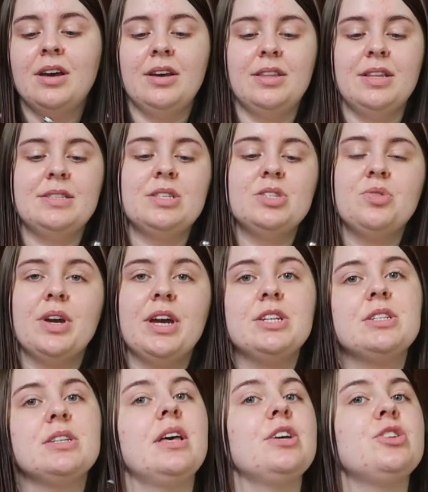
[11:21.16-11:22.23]
This is great
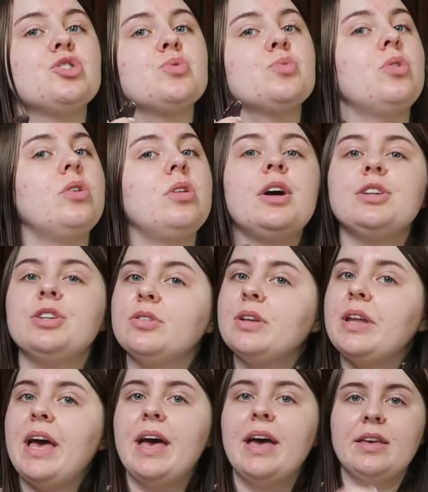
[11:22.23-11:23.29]
to like just roll on your
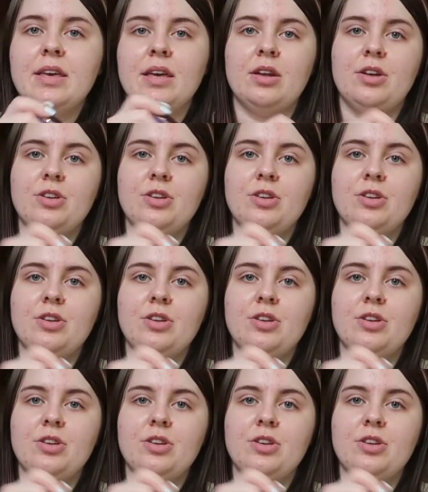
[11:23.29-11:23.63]
neck and